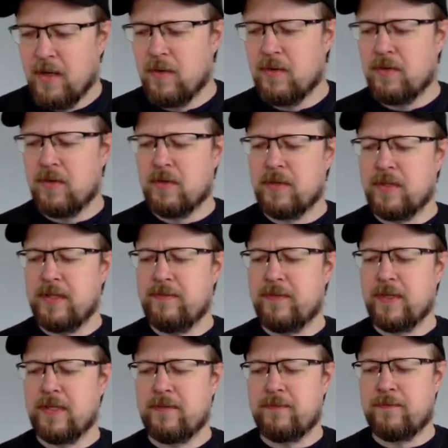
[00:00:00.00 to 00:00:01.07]
Or
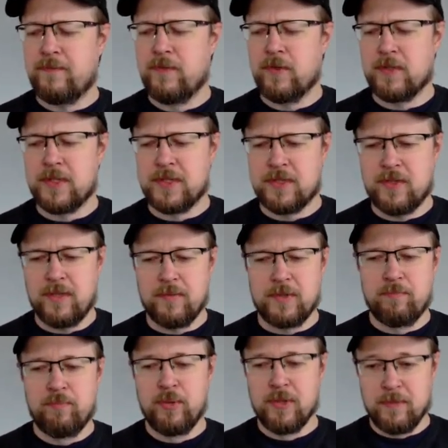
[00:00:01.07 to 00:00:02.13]
even if not a script,